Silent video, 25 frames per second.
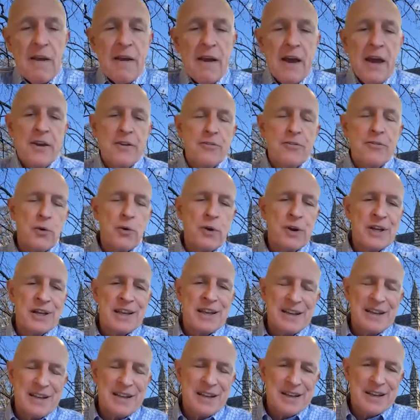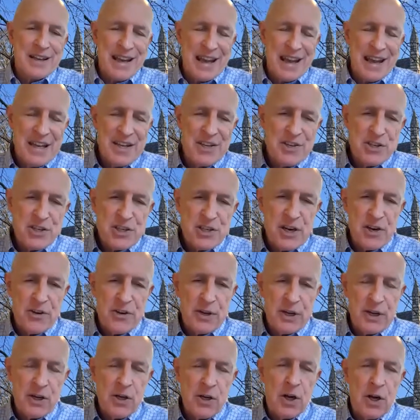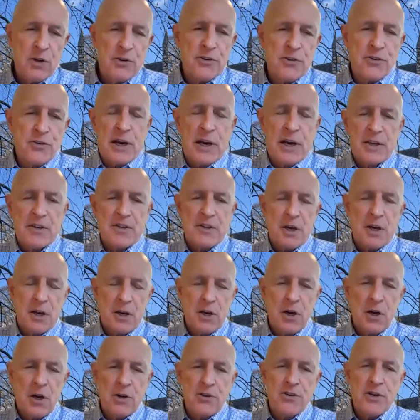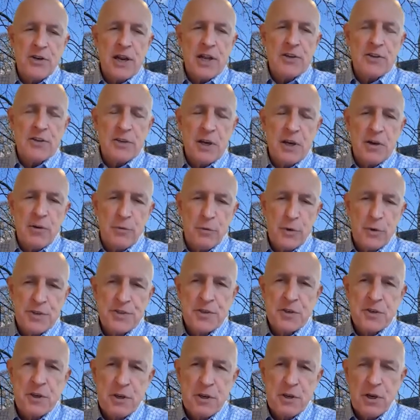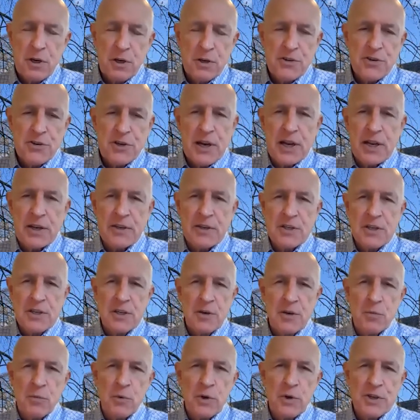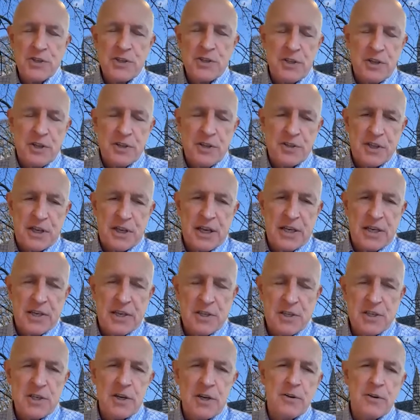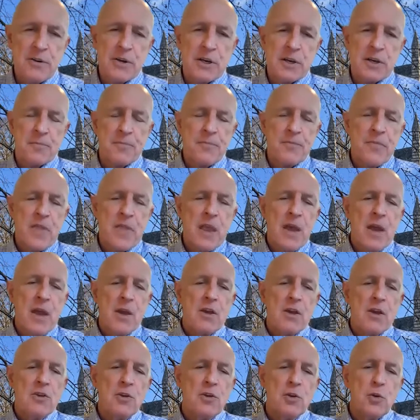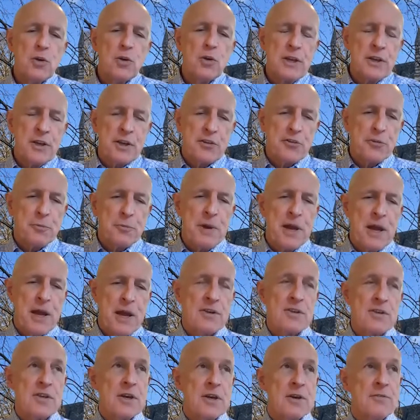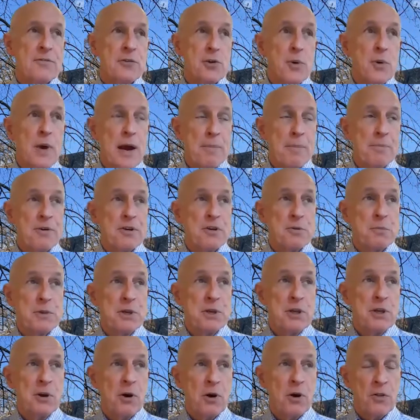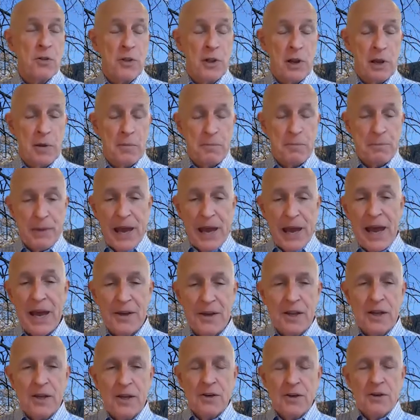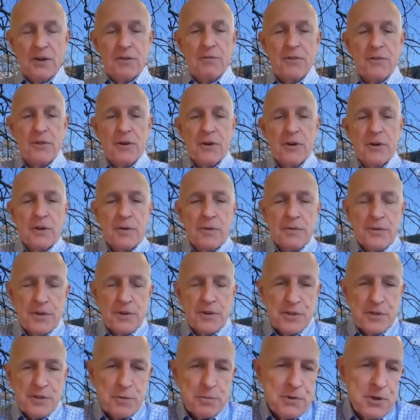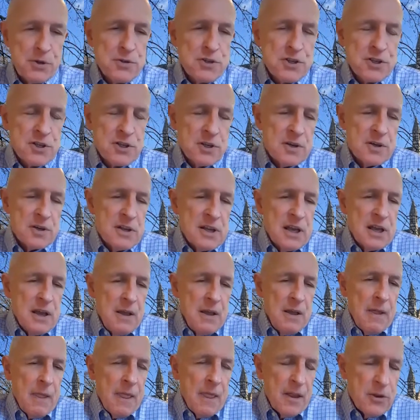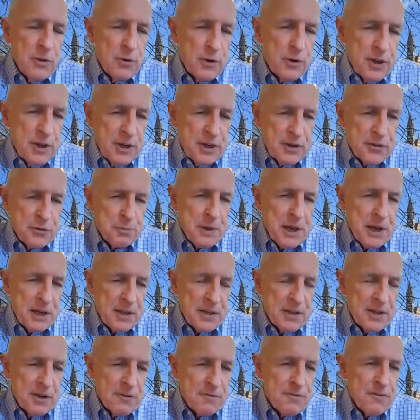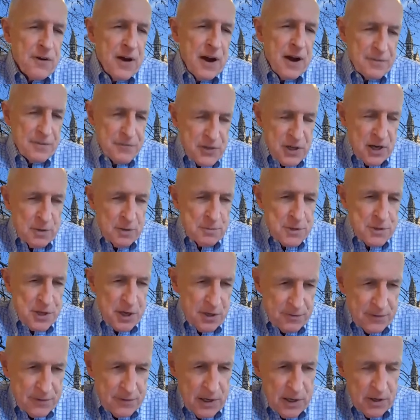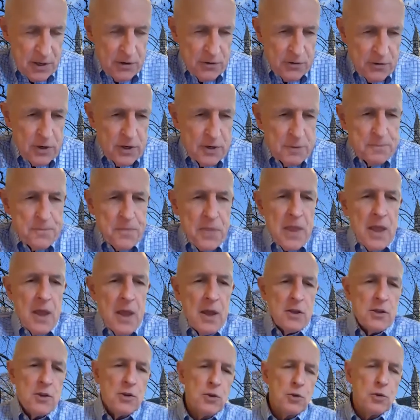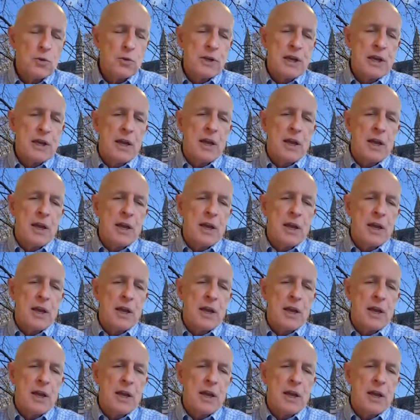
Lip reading: And if you're in a gain sharing contract, a risk contract in which there's gain sharing, you can expect, if you happen to be on the bad end of the distribution, you can expect that 5 times out of 100, you